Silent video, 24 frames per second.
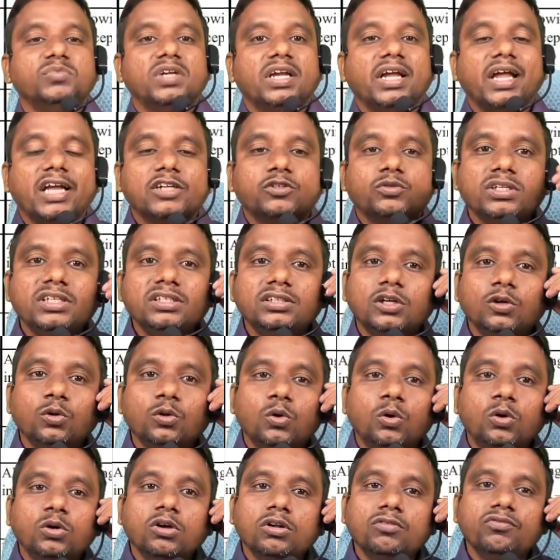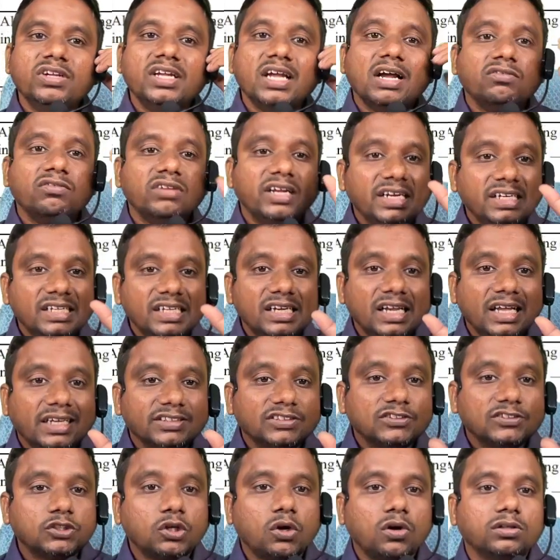Actually, the godown we have 80 lakh
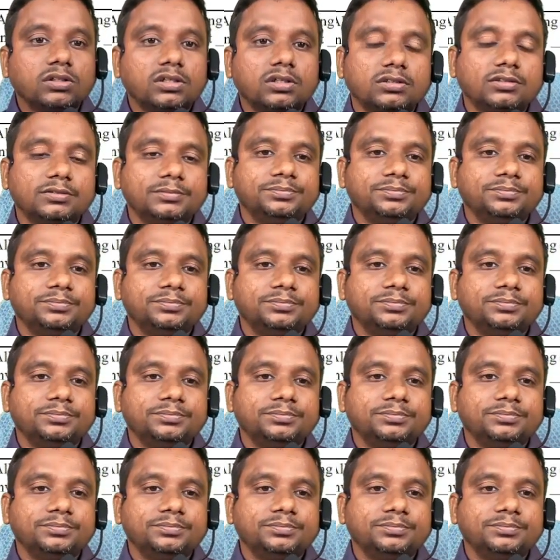stock.